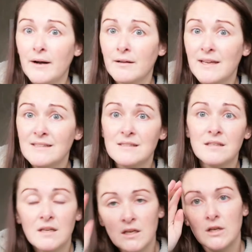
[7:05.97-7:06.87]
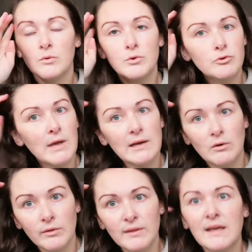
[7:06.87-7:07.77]
bargains. When you get
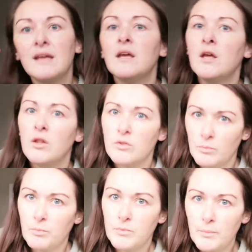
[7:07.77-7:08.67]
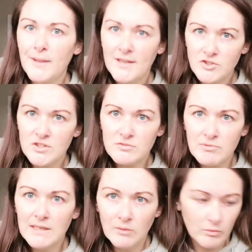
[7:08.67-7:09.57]
on there, the page is
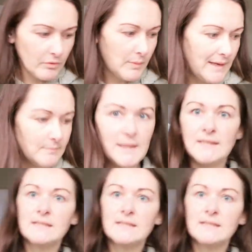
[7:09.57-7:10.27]
really overwhelming.